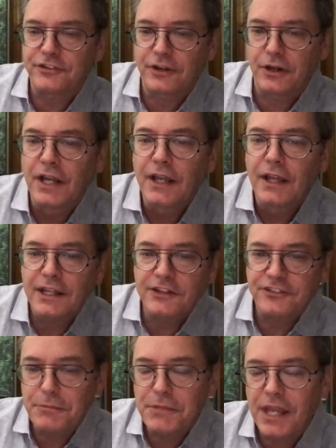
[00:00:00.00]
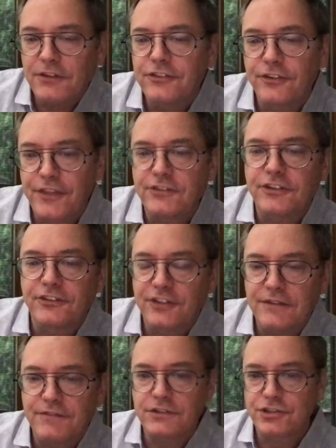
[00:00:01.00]
So in some cases, this
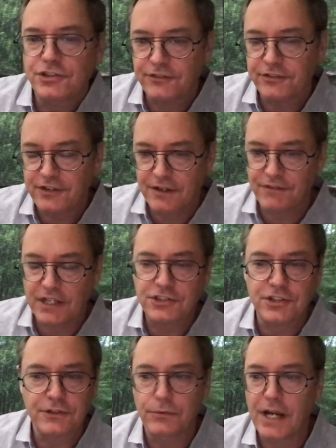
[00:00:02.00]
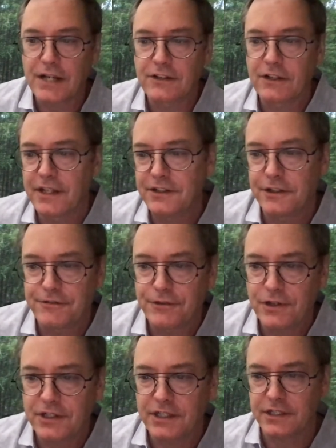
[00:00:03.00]
is even just conventional rectilinear
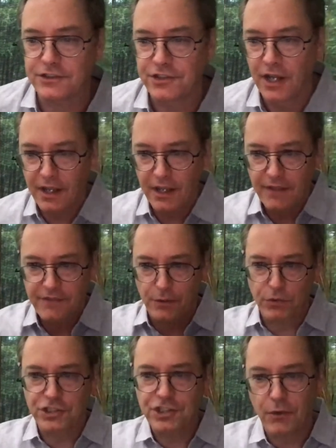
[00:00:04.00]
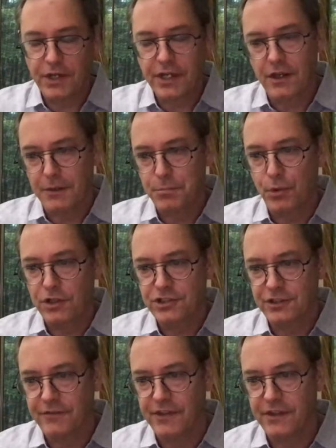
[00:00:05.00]
footage that we're showing on a
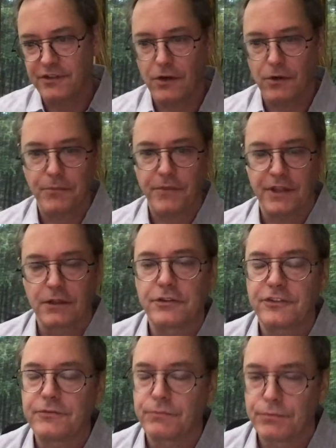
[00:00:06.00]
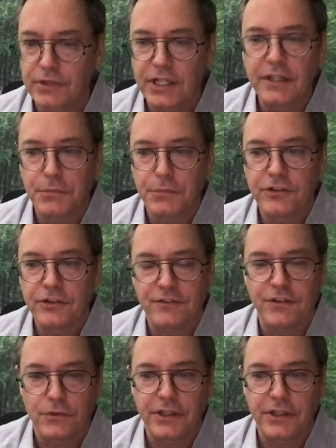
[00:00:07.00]
portion of the dome that looks really immersive